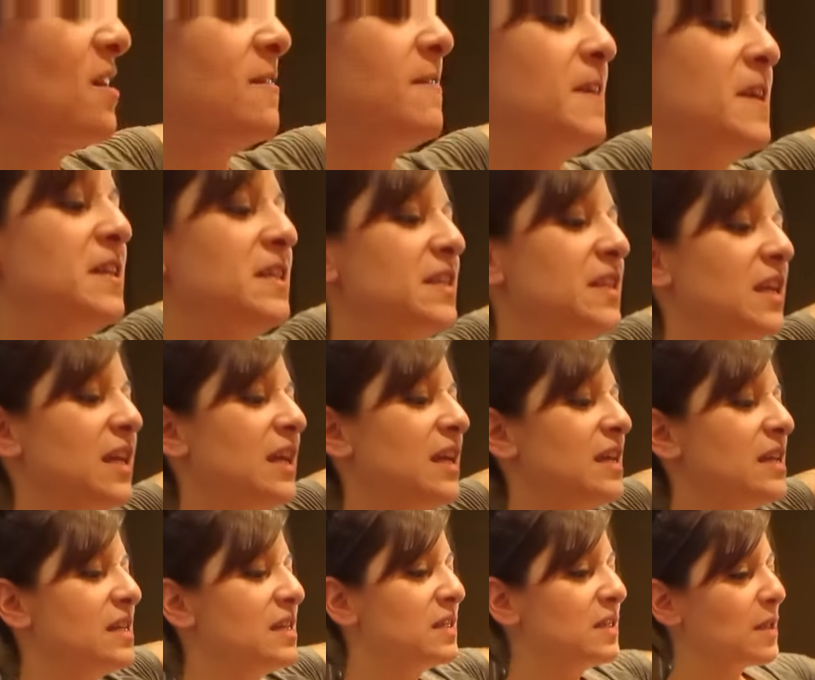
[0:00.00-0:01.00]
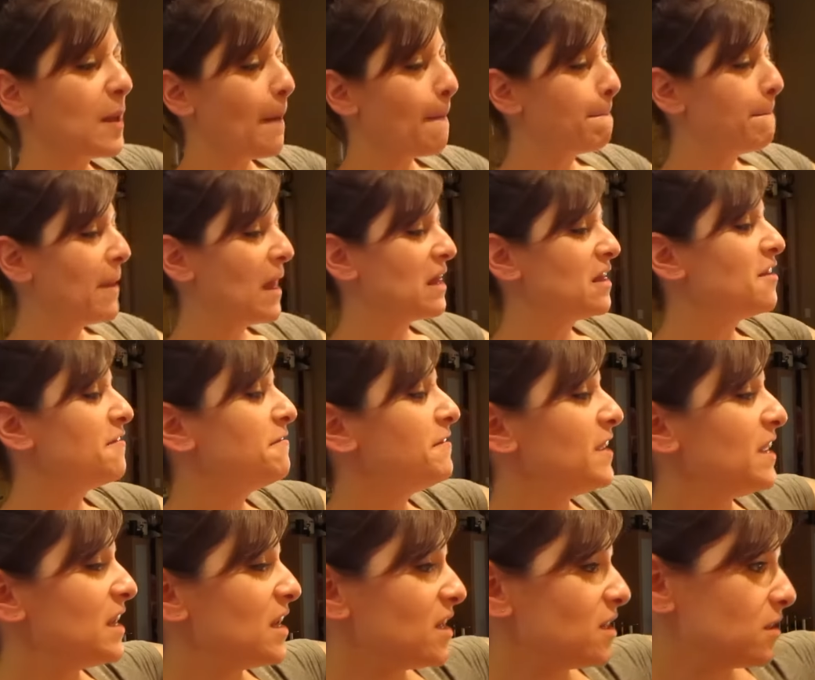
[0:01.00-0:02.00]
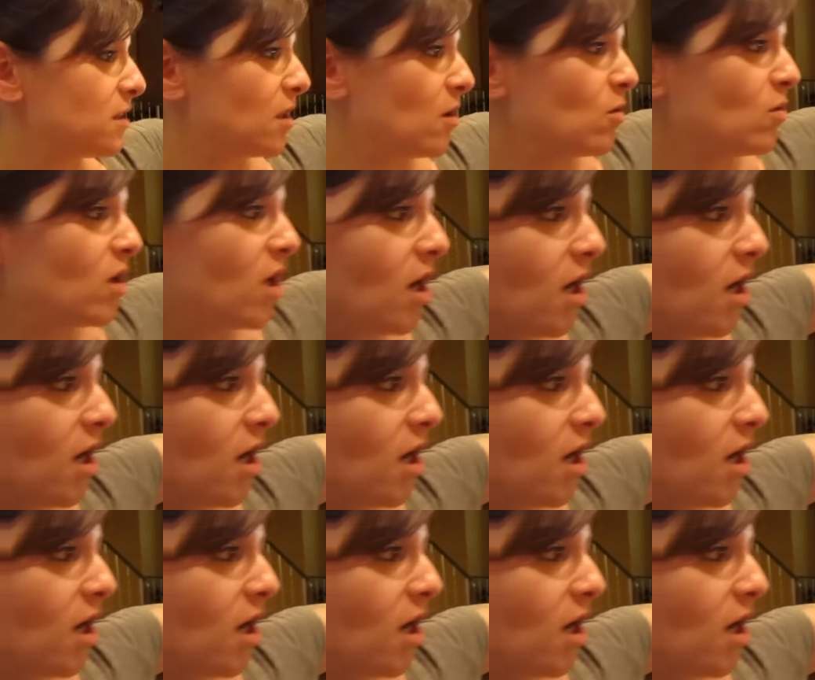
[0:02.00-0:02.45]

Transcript: This is Bellavita low